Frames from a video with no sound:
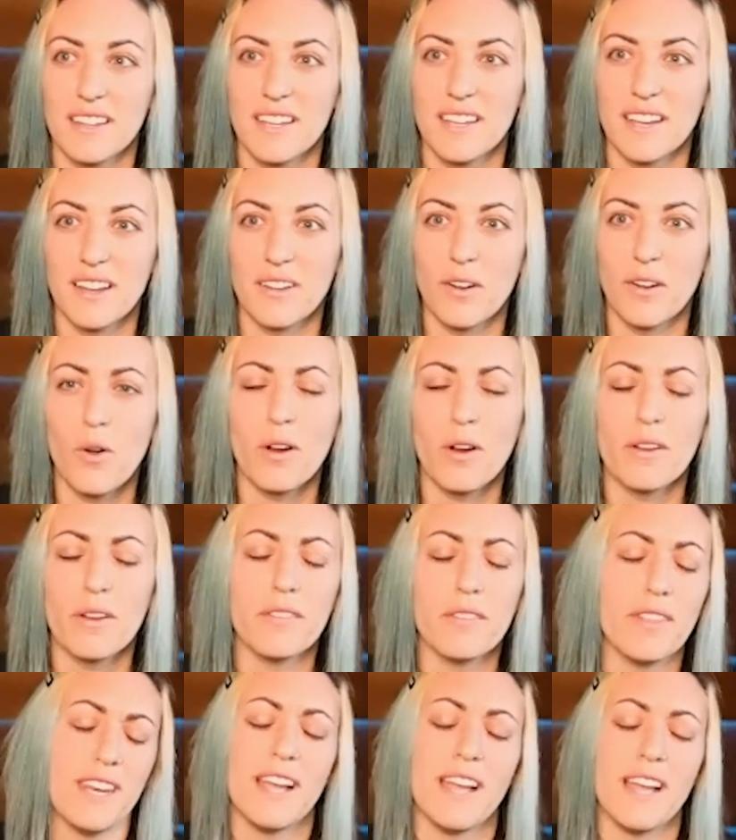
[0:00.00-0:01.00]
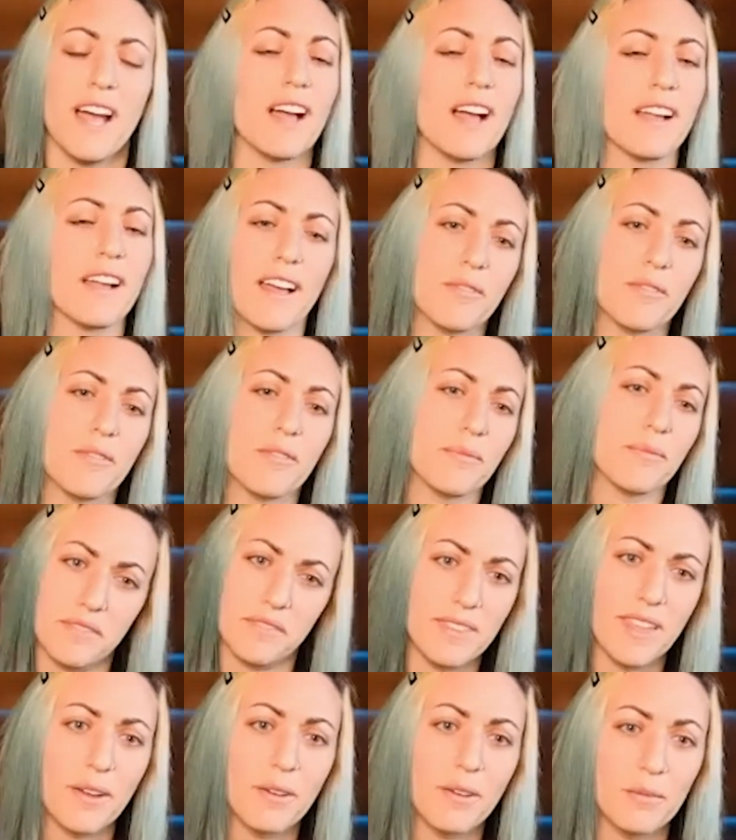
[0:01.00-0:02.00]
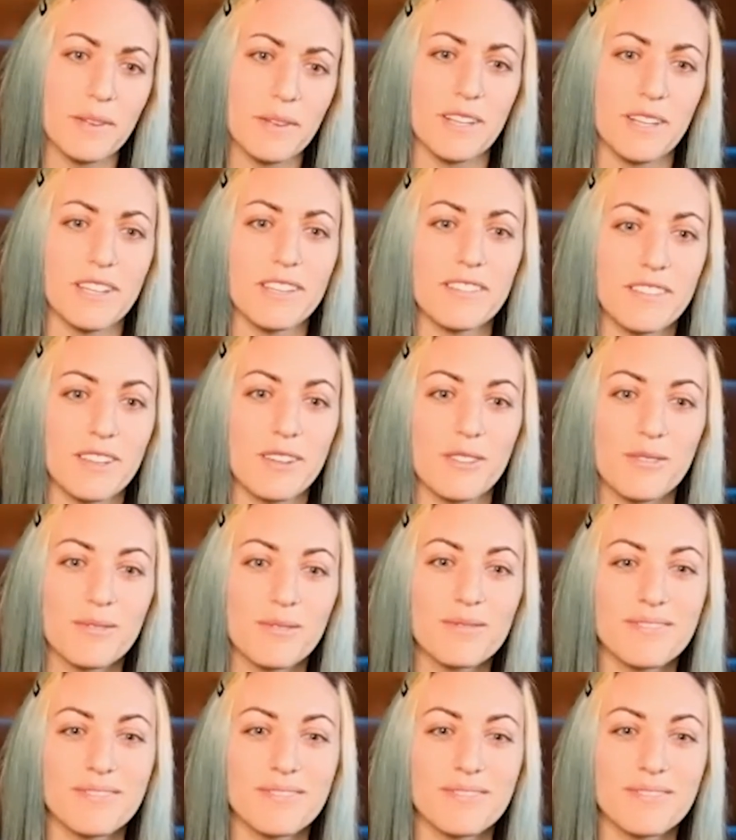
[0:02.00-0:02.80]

You know, or Lady Gaga. That would be good too.